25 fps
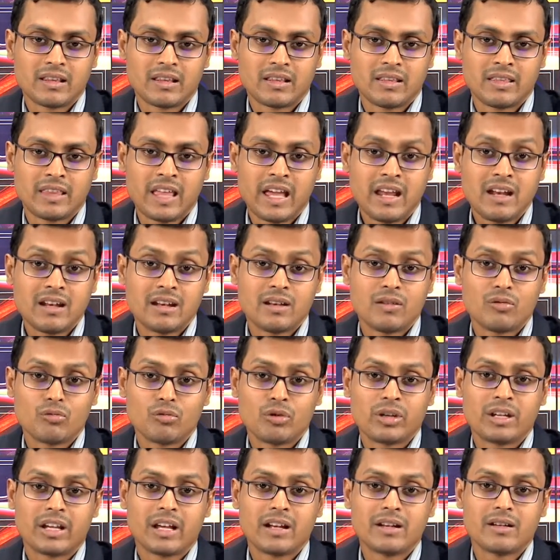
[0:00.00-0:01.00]
then
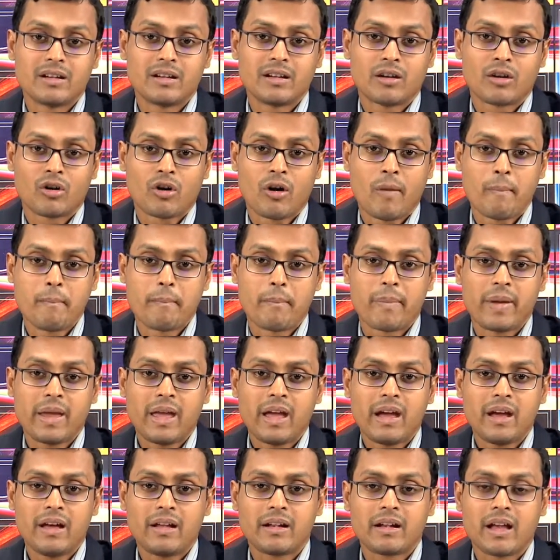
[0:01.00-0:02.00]
we can
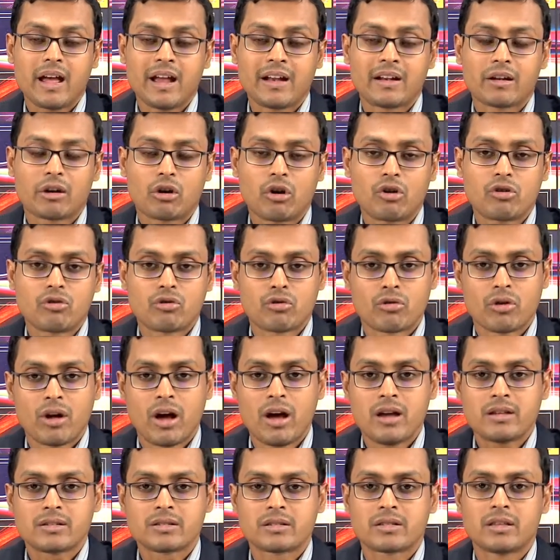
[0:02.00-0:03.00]
compare and
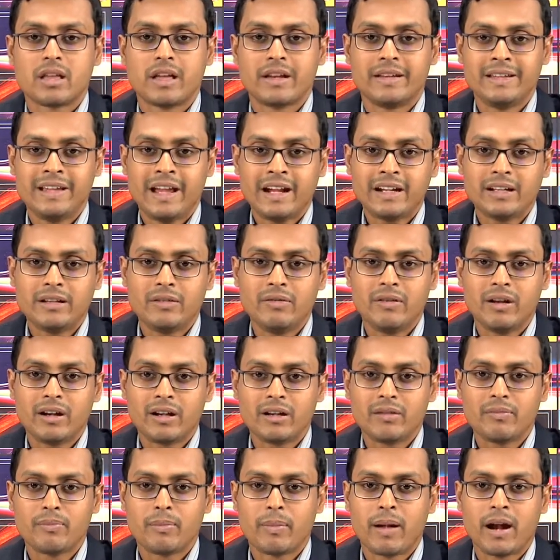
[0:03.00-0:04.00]
contrast the
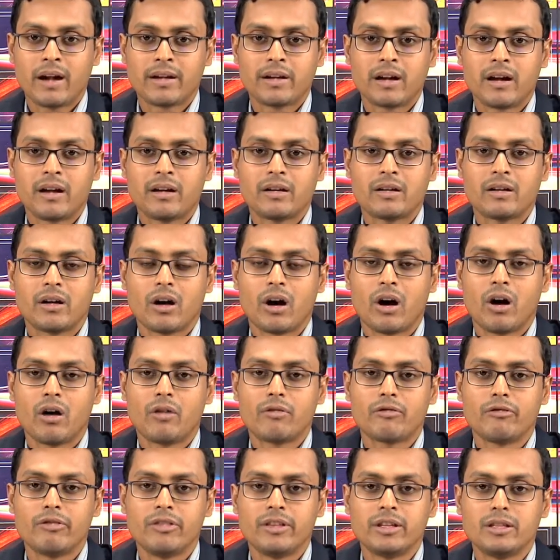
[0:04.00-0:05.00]
reactivity pattern
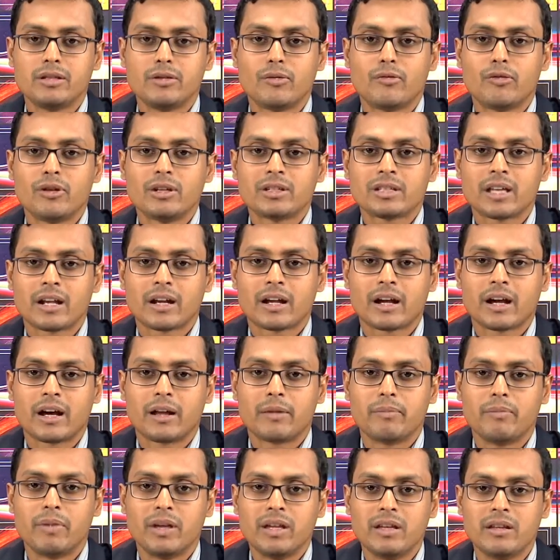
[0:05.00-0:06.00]
of these
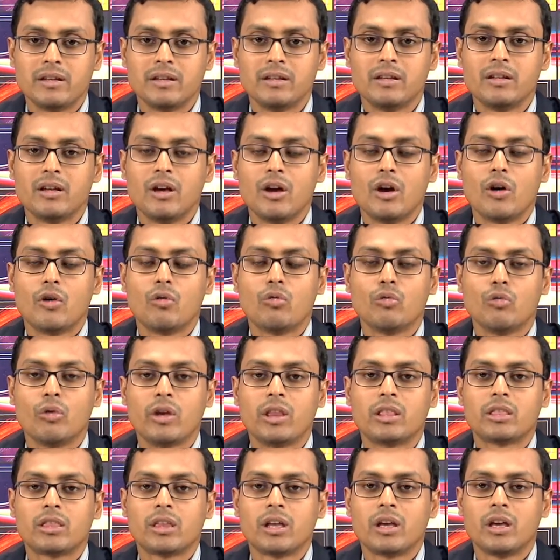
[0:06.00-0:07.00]
FischerCarbene
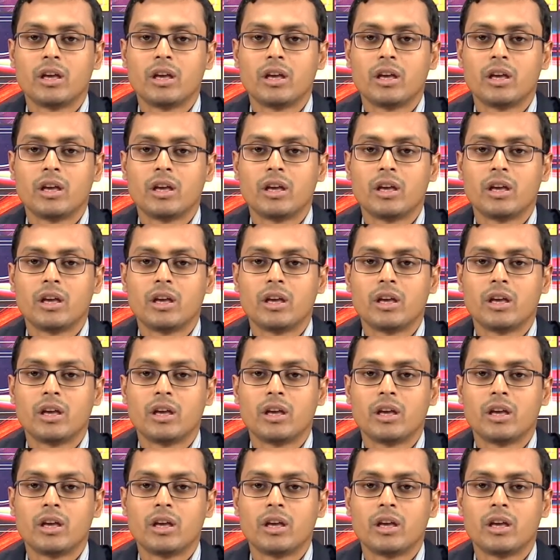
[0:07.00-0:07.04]
with